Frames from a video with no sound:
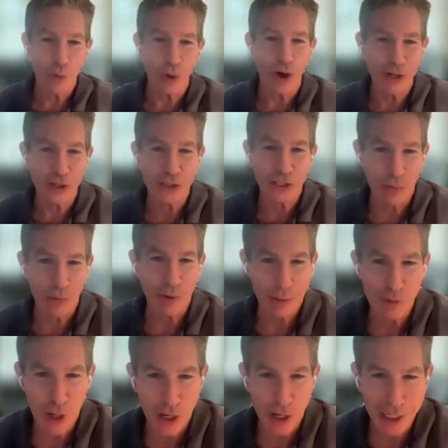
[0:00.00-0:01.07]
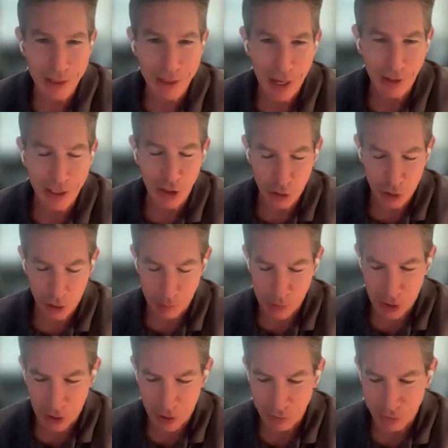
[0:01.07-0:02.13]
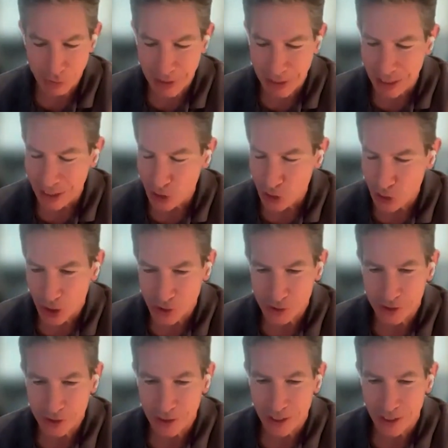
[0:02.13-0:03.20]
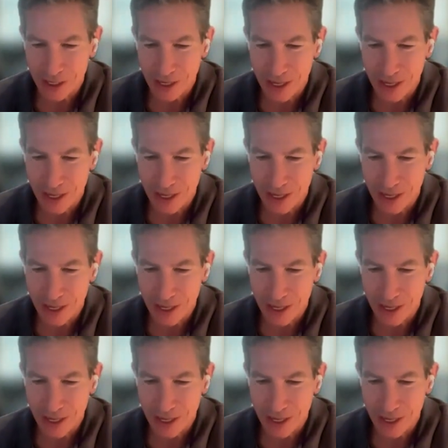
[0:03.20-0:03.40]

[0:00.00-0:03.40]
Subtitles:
will understand what I'm talking about in terms of just